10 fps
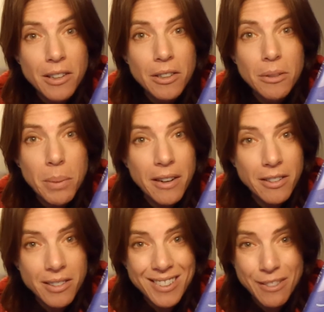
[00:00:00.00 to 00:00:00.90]
Her
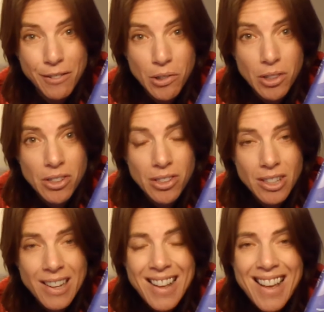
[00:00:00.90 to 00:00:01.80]
parents get divorced
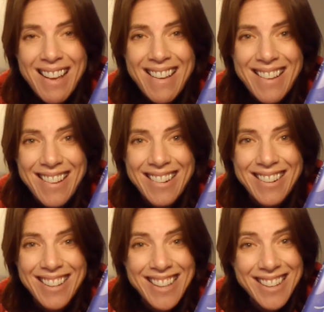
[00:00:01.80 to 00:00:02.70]

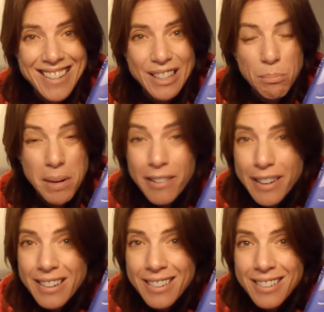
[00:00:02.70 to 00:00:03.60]
and he gets
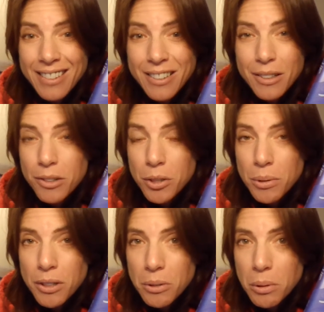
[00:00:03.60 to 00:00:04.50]
married
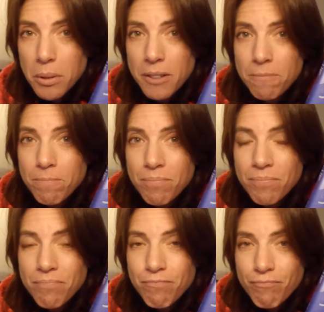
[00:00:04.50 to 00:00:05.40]
to a new woman.
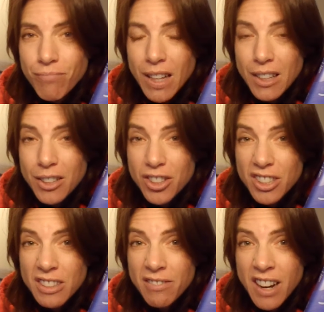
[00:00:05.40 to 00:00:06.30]

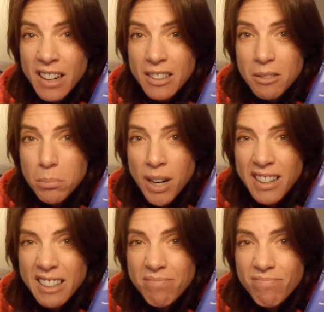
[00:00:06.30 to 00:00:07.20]
She's in fact
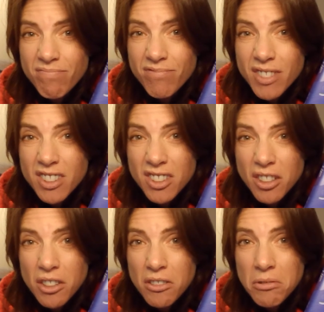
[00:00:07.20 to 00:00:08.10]
pregnant.
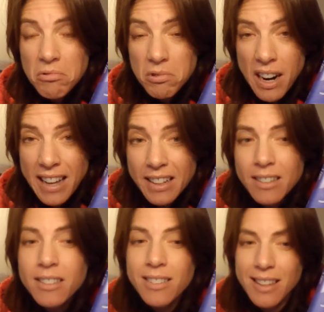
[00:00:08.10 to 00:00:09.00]
So
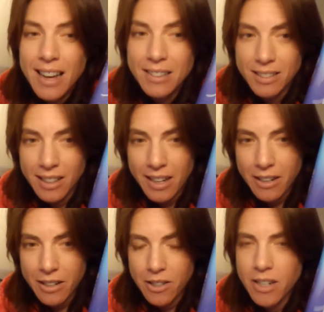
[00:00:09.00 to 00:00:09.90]
Wren, that's the
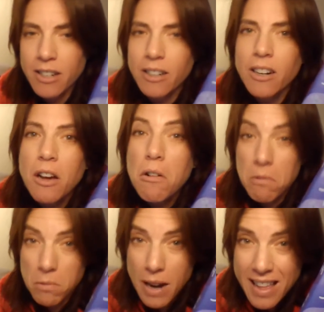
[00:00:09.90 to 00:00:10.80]
character here.
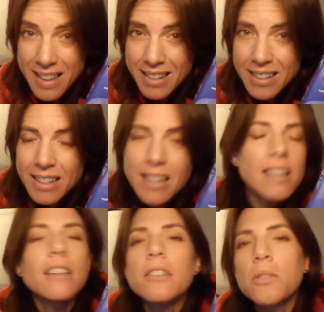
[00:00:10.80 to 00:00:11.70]
Wren
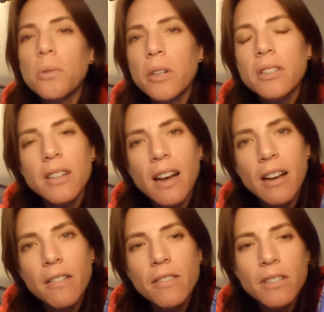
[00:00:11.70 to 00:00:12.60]
is going to
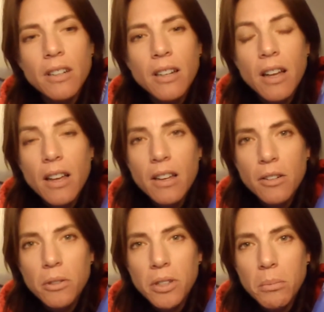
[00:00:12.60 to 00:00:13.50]
have a
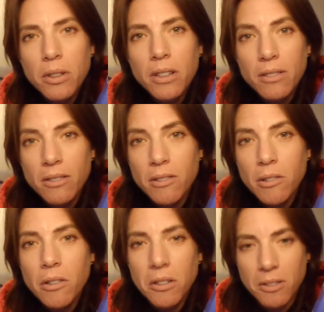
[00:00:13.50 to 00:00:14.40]
new sibling,
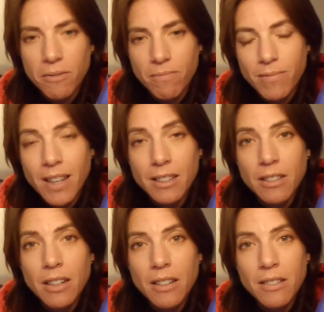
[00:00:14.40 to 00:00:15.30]
or as
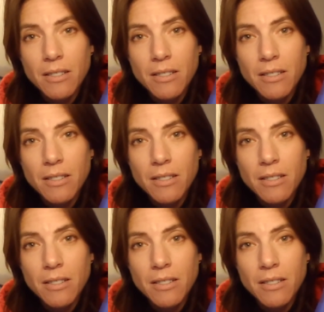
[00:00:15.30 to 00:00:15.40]
it